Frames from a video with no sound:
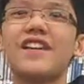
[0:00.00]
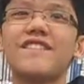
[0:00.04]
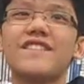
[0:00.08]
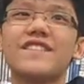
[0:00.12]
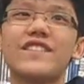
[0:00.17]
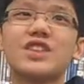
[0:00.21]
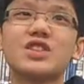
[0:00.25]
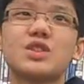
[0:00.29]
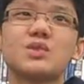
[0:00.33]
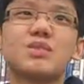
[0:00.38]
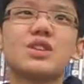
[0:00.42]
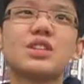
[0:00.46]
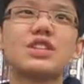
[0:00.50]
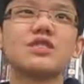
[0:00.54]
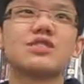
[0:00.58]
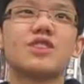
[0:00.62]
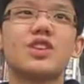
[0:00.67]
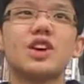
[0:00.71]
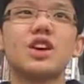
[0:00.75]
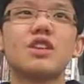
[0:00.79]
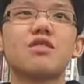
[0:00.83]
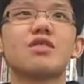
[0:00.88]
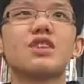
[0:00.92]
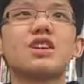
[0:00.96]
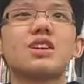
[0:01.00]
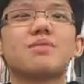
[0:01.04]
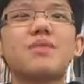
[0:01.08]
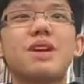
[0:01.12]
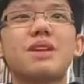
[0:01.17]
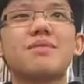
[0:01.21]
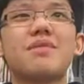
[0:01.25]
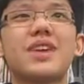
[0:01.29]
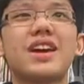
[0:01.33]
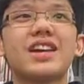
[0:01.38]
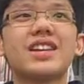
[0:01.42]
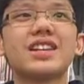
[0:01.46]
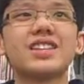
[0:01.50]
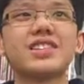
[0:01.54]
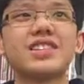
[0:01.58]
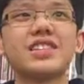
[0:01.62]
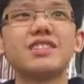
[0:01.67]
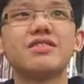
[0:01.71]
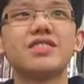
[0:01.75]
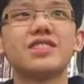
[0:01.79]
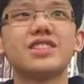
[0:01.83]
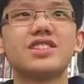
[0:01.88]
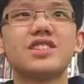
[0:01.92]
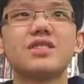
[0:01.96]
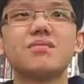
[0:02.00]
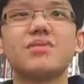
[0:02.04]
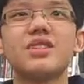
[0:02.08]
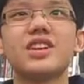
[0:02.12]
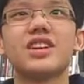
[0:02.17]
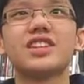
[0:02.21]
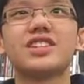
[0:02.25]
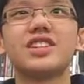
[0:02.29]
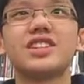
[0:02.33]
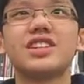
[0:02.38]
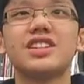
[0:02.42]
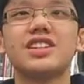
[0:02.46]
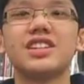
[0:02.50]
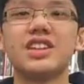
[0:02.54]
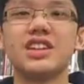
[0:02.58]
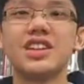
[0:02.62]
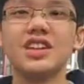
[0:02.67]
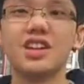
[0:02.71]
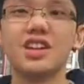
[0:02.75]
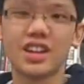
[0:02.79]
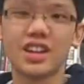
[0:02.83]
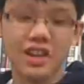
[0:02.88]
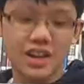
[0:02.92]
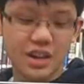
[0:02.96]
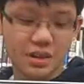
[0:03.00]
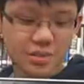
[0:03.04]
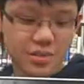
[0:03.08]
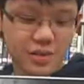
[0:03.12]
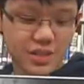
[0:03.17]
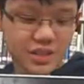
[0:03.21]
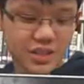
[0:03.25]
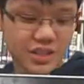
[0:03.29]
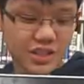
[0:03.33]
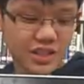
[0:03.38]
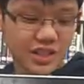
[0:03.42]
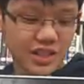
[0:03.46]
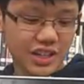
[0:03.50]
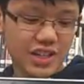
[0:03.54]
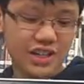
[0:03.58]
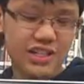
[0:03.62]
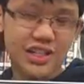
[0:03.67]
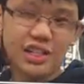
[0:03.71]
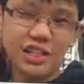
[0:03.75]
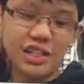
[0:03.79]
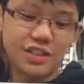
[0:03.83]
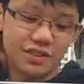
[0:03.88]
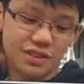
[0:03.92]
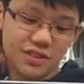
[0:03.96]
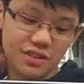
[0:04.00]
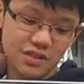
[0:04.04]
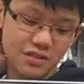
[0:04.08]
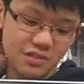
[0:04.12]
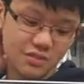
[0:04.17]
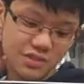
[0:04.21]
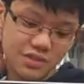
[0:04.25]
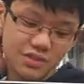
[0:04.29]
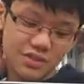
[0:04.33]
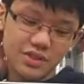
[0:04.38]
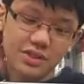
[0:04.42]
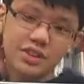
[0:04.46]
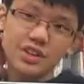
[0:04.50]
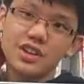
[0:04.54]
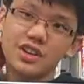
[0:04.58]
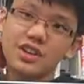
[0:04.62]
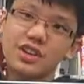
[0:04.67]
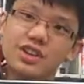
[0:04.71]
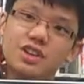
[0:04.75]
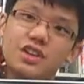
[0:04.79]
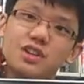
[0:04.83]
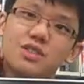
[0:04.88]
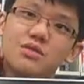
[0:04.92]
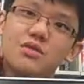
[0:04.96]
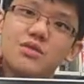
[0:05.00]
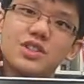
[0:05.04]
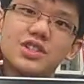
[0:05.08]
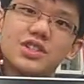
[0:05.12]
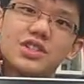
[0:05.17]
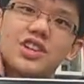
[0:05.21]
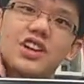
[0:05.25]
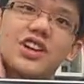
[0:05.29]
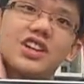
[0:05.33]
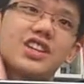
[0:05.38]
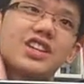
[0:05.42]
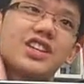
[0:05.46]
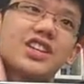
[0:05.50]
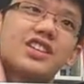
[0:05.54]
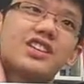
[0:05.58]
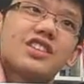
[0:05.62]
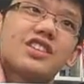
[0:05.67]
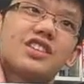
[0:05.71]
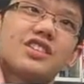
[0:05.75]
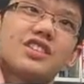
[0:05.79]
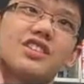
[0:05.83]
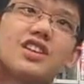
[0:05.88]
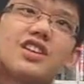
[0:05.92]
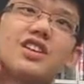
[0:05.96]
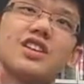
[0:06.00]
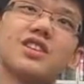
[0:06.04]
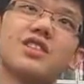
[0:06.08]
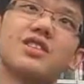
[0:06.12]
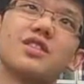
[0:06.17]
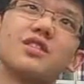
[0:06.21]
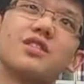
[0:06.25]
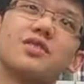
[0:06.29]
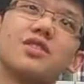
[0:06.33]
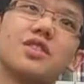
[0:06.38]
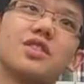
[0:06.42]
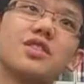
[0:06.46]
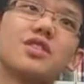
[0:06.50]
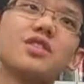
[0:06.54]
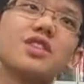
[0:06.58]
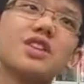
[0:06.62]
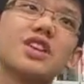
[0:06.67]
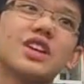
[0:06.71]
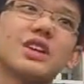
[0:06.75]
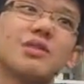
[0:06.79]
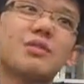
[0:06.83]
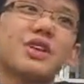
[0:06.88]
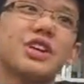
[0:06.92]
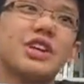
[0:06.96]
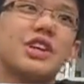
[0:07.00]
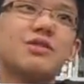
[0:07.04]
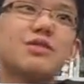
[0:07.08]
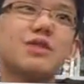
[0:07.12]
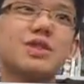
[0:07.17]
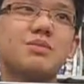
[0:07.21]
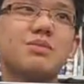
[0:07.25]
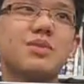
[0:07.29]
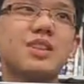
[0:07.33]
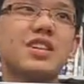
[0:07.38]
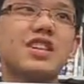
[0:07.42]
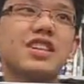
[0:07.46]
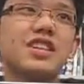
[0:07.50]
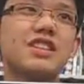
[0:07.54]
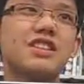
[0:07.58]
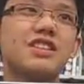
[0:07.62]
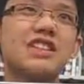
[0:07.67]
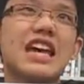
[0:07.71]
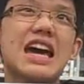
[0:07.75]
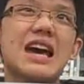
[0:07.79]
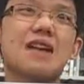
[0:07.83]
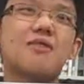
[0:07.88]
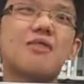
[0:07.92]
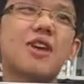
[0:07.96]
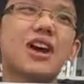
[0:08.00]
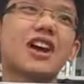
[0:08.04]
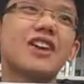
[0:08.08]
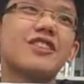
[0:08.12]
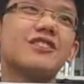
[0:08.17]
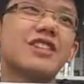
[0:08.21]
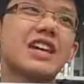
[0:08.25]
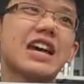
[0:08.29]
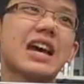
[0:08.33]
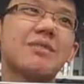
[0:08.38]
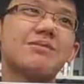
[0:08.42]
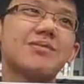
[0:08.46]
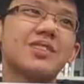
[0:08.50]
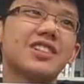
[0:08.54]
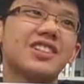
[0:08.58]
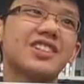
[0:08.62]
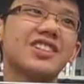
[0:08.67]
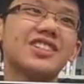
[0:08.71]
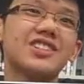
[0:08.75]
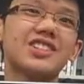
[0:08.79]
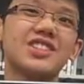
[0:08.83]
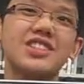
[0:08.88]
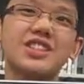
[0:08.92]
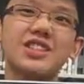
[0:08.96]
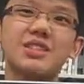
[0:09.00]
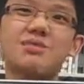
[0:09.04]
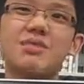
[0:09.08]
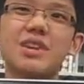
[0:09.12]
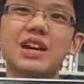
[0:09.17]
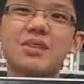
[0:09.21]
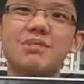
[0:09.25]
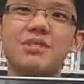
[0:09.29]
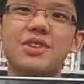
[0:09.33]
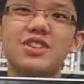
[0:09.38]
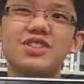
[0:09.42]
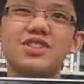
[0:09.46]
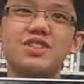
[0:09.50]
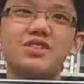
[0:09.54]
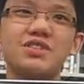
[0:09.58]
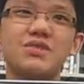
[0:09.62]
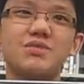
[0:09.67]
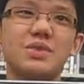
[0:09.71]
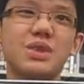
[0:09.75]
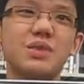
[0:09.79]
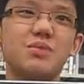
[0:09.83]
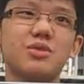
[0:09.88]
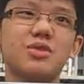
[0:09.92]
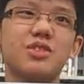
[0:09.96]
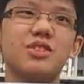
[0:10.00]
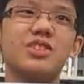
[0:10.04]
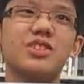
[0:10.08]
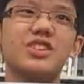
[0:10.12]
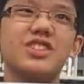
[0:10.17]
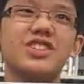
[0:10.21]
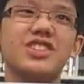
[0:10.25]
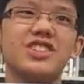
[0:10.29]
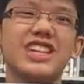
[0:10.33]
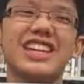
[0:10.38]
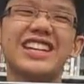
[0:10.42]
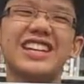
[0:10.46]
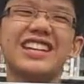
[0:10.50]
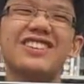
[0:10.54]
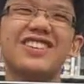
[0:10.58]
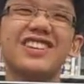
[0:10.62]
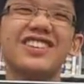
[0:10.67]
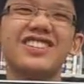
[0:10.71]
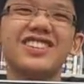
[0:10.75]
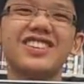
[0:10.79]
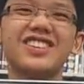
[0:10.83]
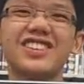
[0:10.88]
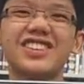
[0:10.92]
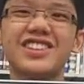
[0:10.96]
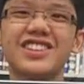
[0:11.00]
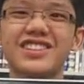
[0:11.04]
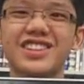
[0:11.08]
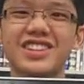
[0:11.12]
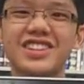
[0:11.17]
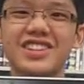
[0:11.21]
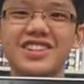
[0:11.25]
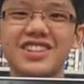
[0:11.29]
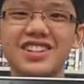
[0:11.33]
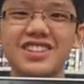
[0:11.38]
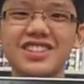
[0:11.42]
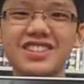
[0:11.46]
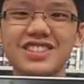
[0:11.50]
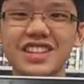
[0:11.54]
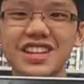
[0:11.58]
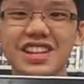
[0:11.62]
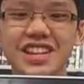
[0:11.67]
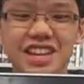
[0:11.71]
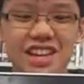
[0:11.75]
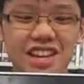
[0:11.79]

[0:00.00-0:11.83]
There's a piece of artwork by Banksy which depicted a person in a telephone booth who was talking on the phone, but he was being wiretapped and listened in by a bunch of people, shady people in trench coats.